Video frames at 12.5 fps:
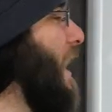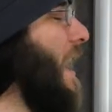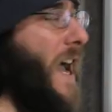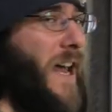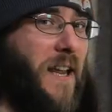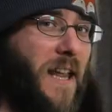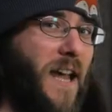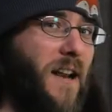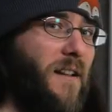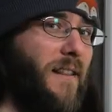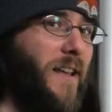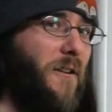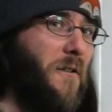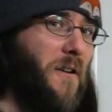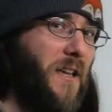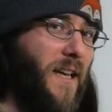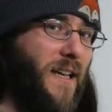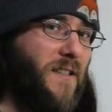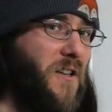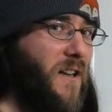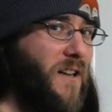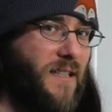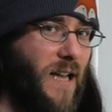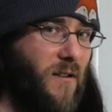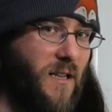And again, literally, it's going to
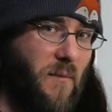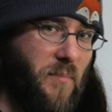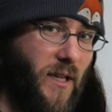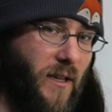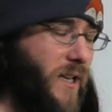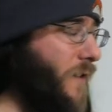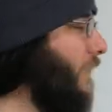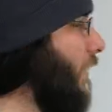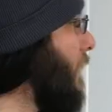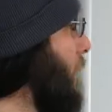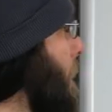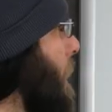sound completely different.